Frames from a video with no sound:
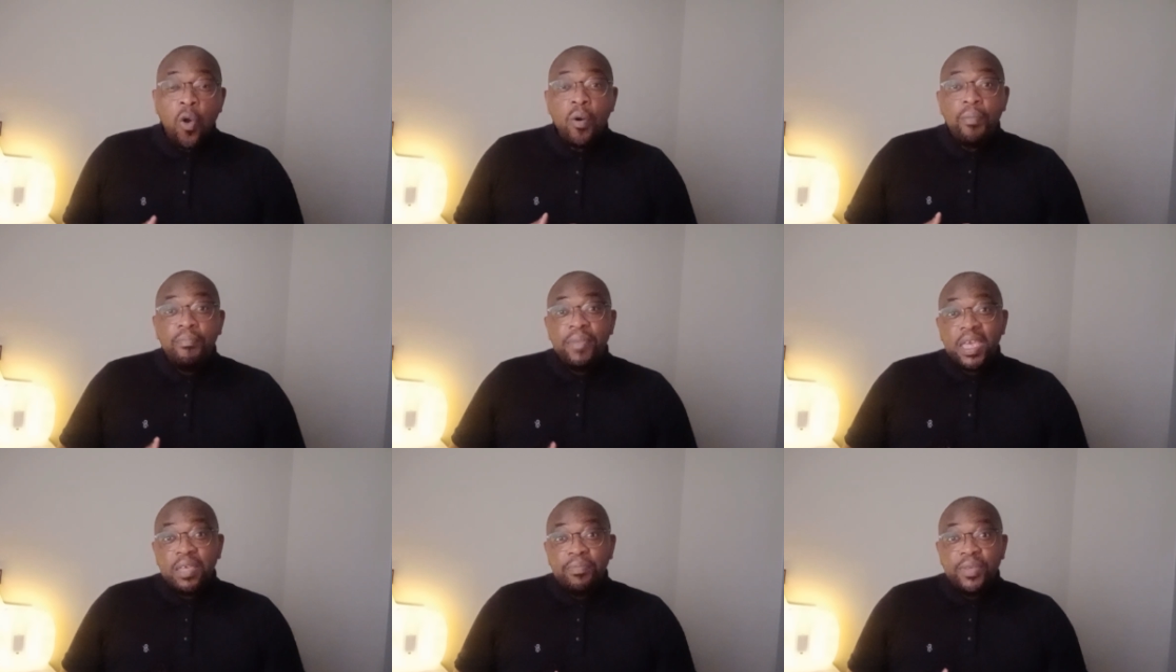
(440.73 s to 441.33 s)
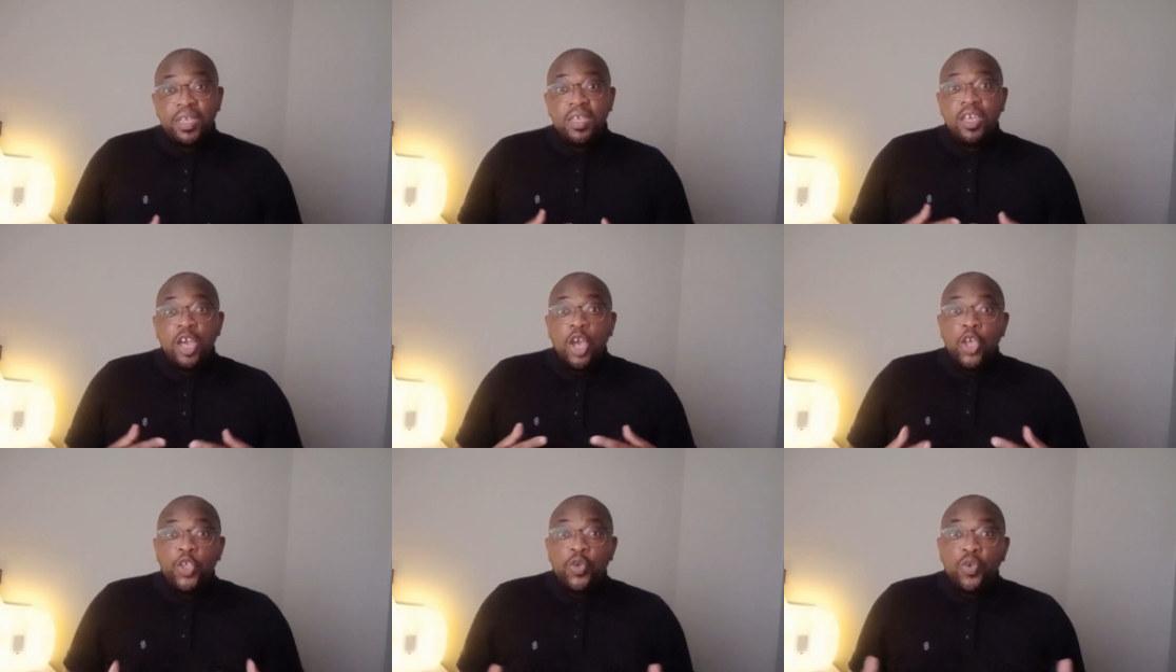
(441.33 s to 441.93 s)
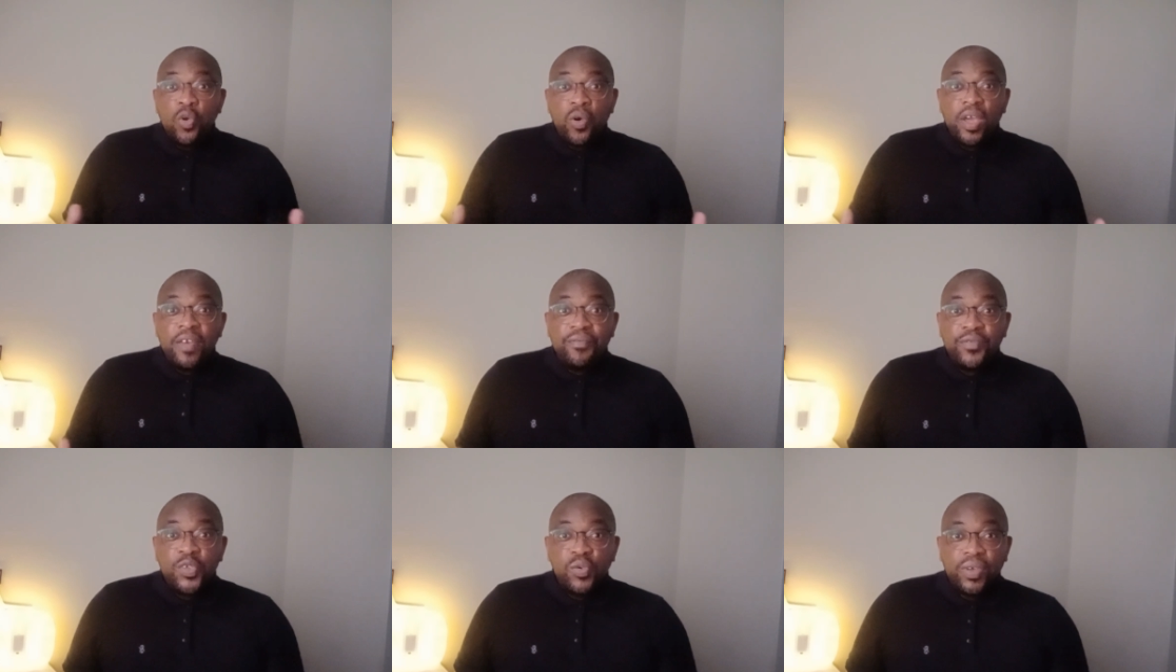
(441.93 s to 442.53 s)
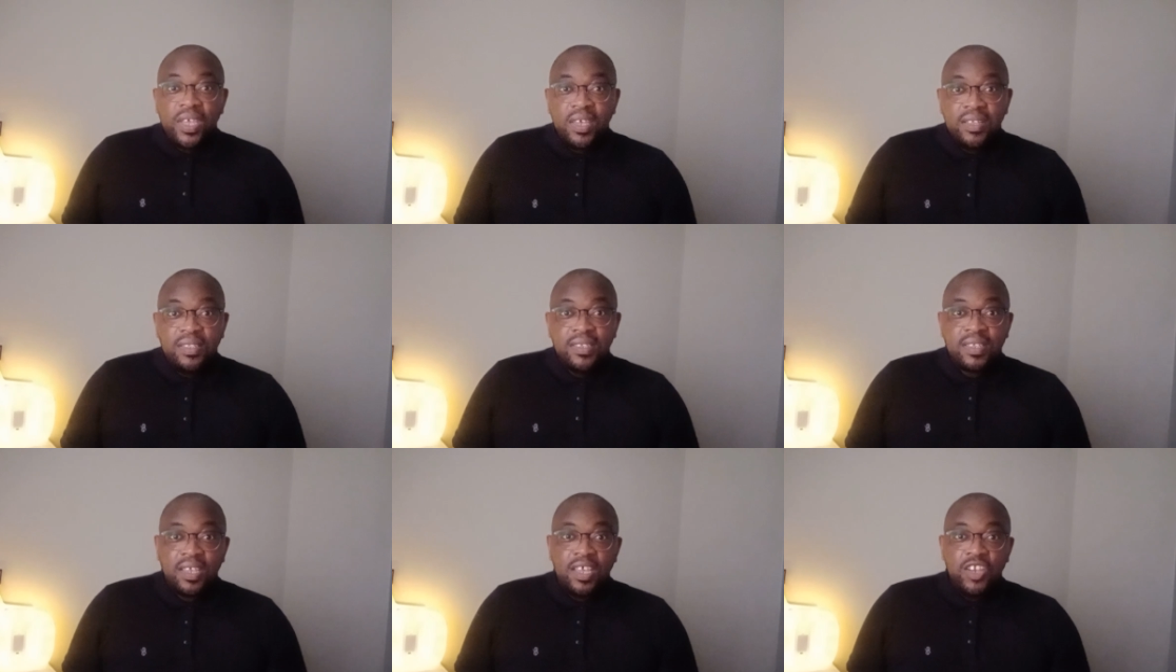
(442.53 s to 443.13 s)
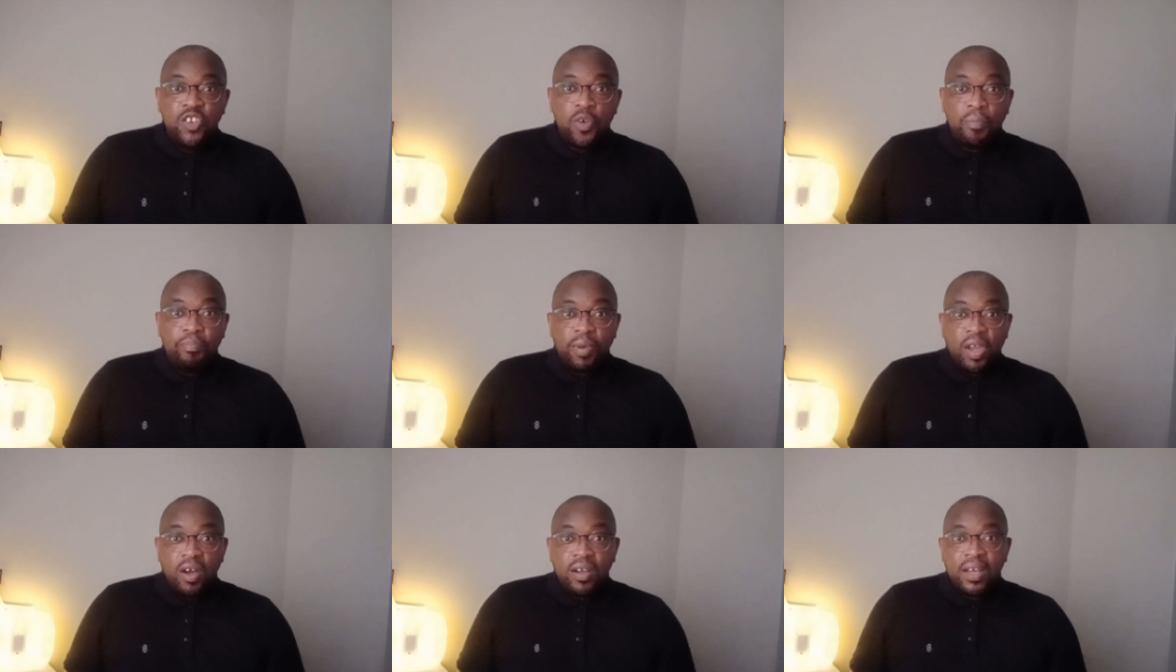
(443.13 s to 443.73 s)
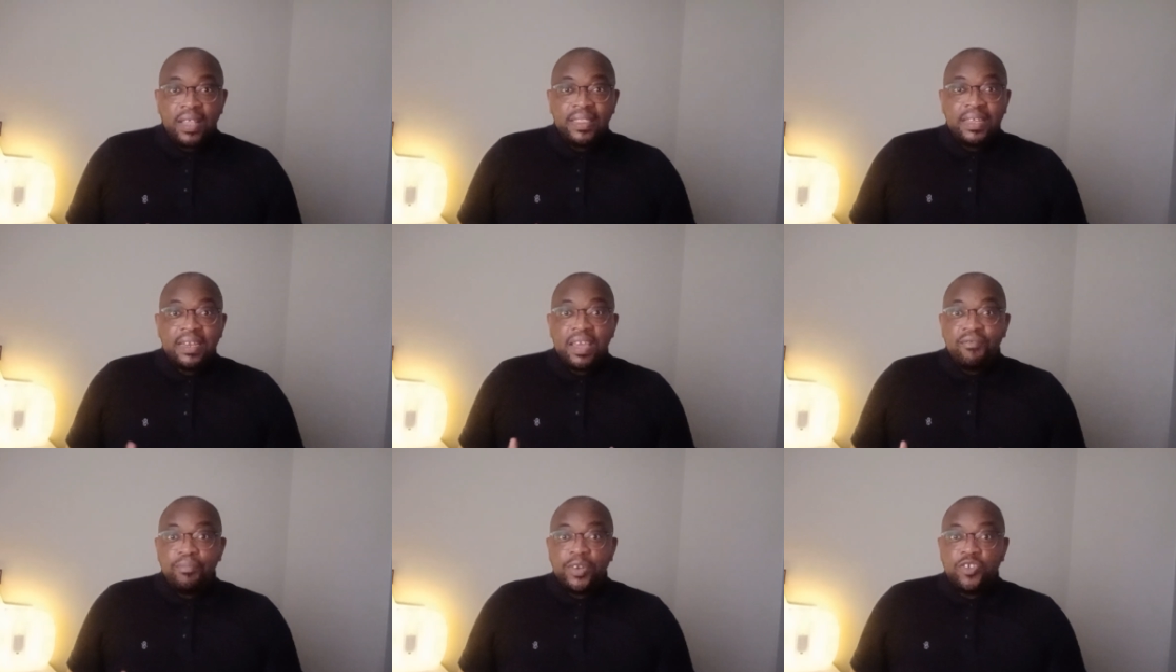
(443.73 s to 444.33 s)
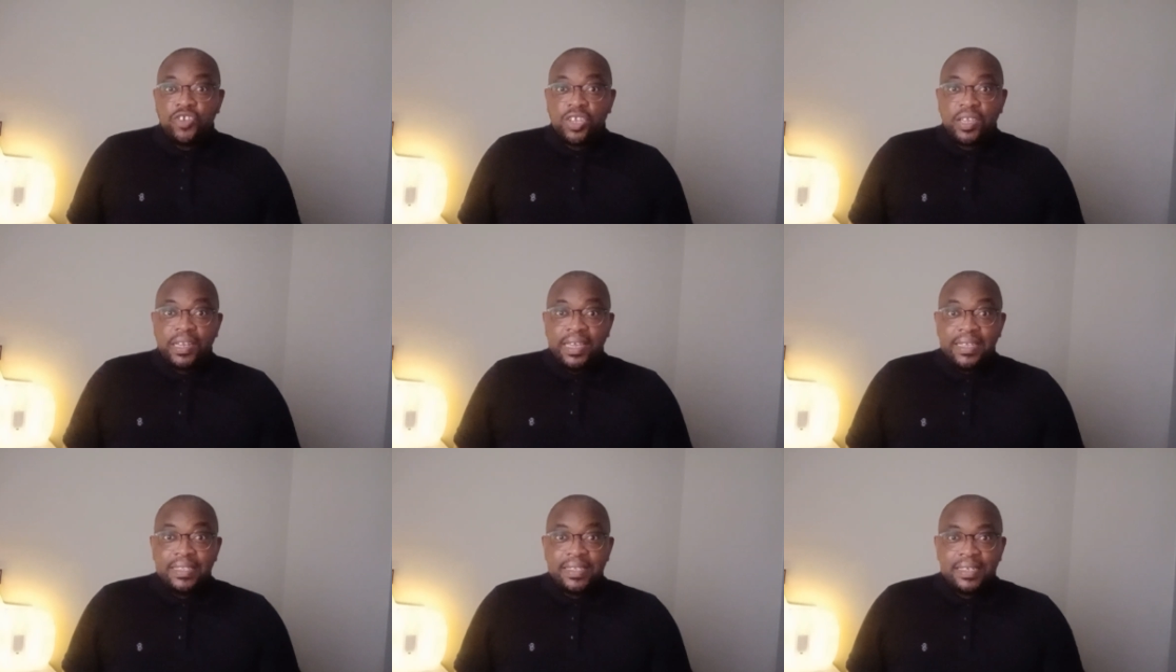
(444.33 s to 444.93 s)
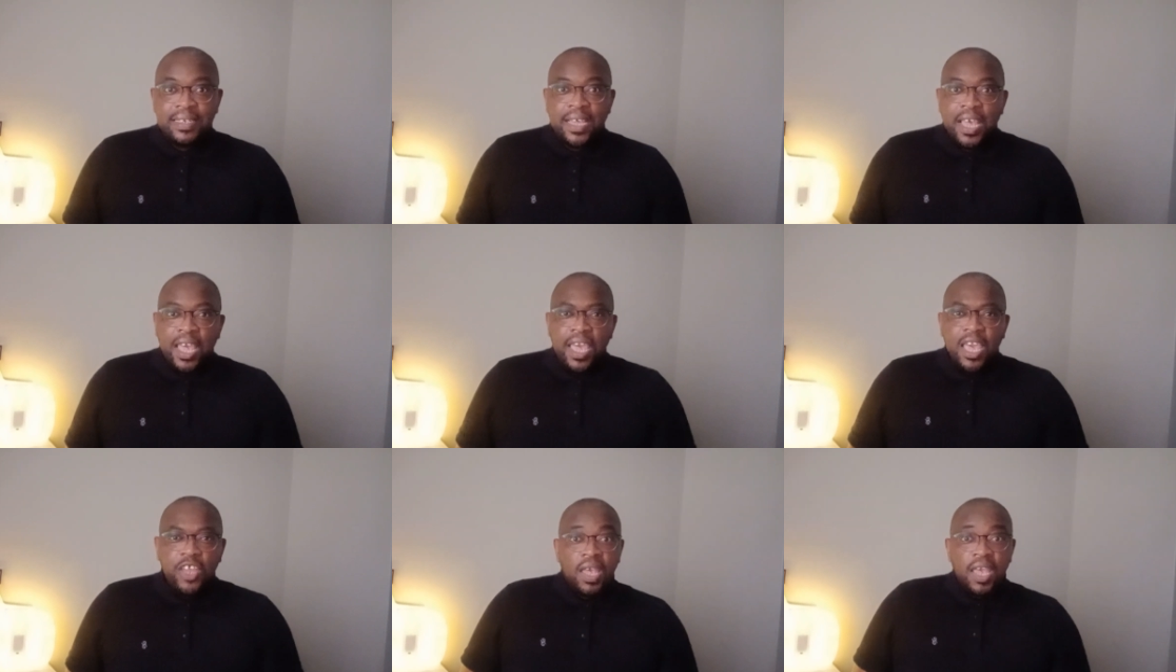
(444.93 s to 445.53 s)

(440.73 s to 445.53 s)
or maybe you know a few kids in your block that have matriculated,